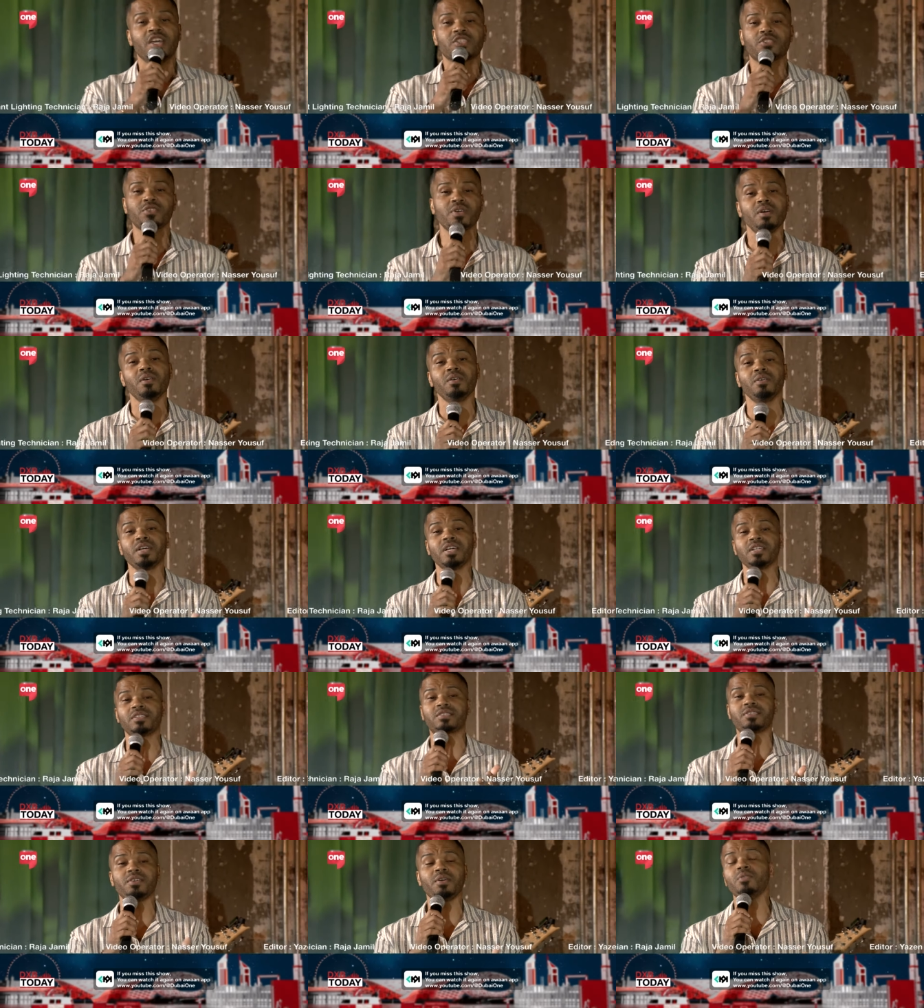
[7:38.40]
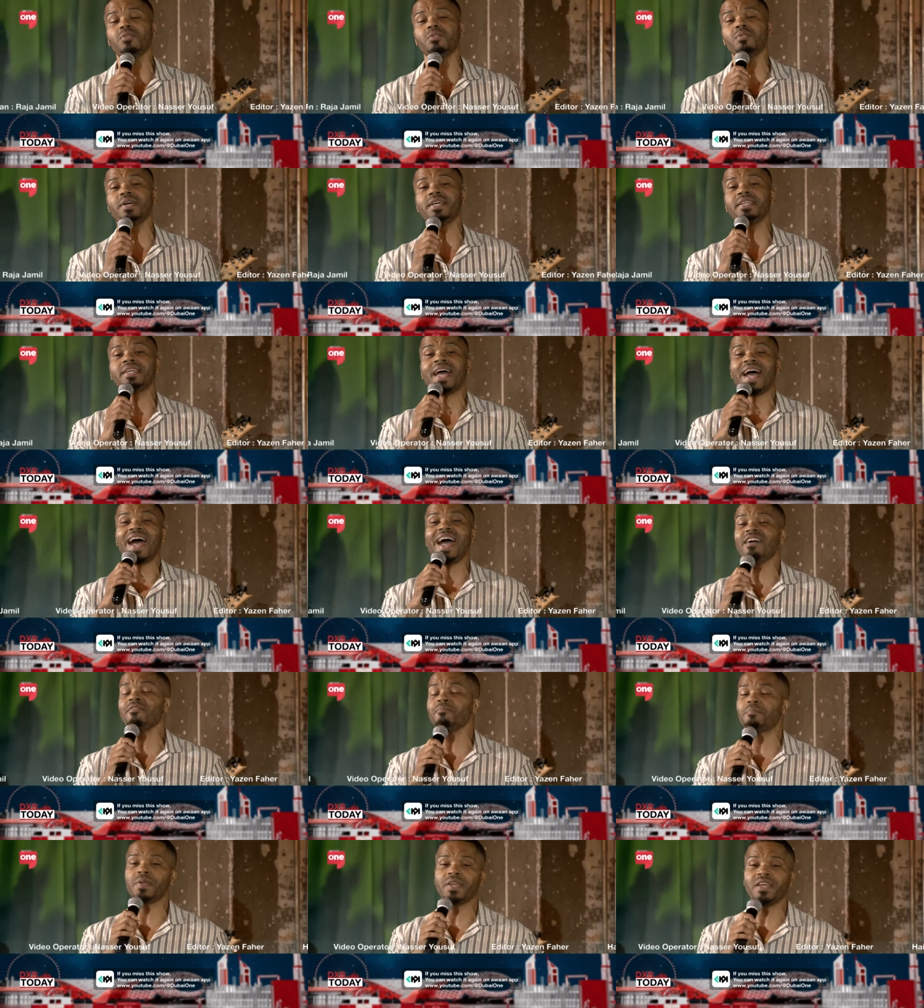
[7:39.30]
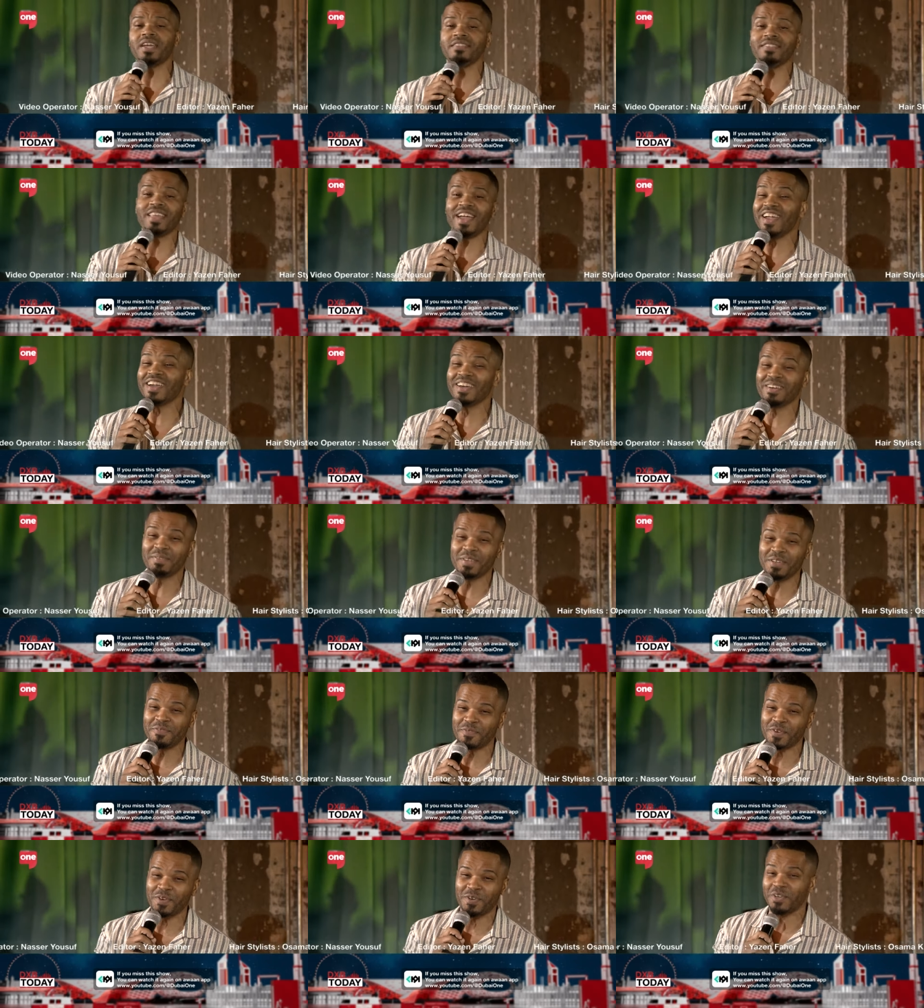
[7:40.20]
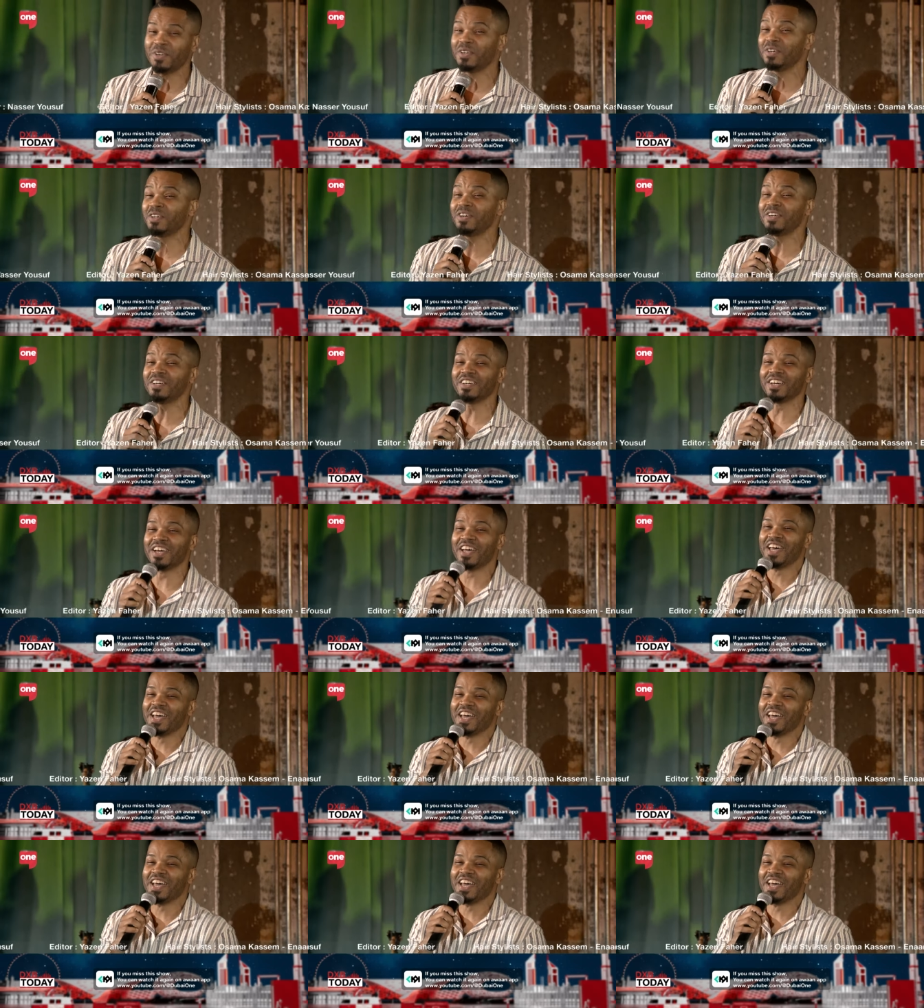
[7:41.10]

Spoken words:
Stronger too, and I've been there before.